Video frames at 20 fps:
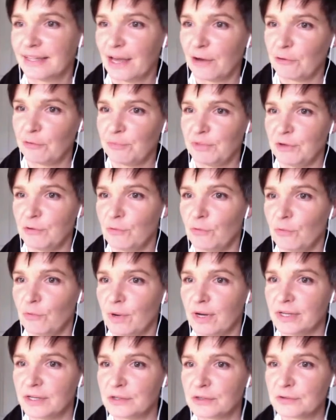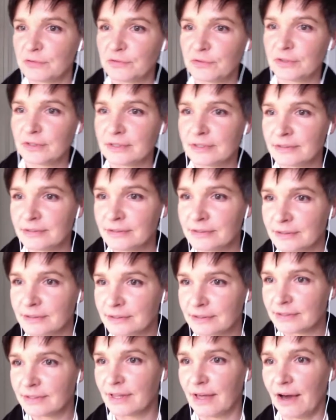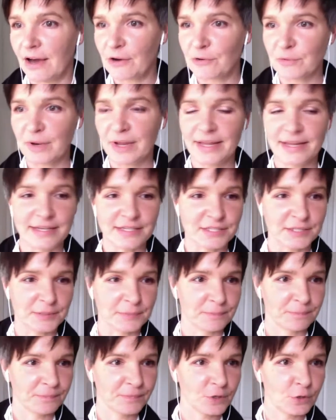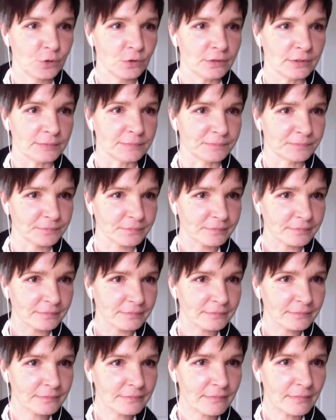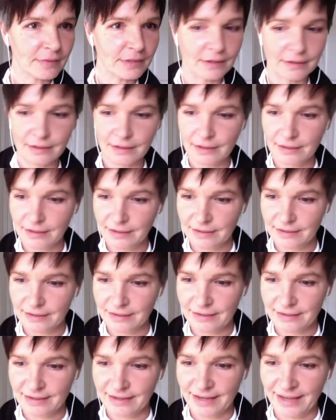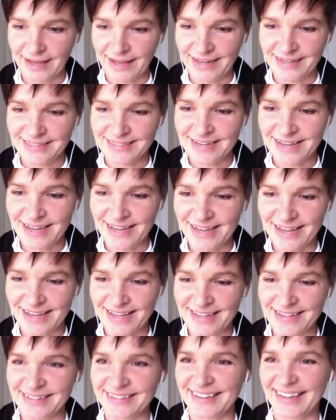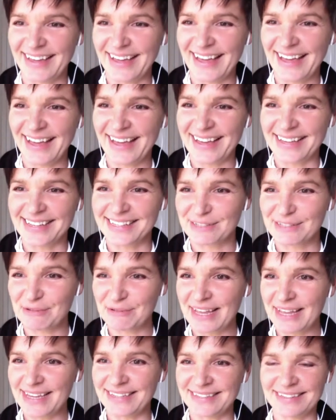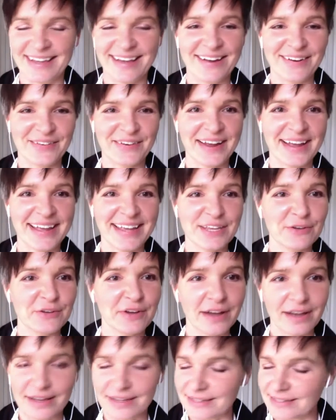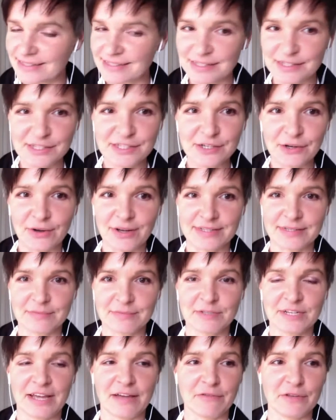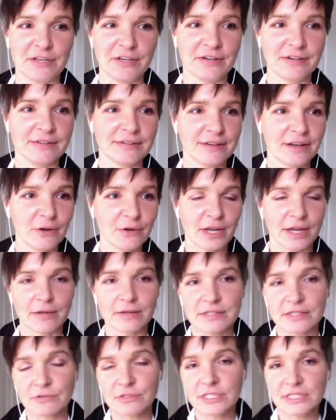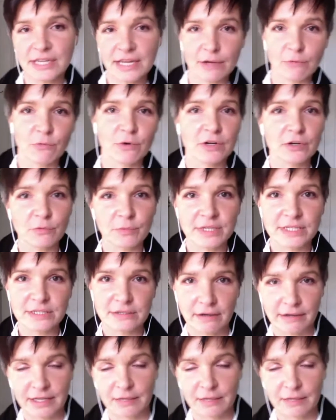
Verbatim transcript: That would be wonderful. All right, cool. Hi, Di. Ah, sweet. All right, you guys. So awesome to have you here. Okay, so today, what are we talking about?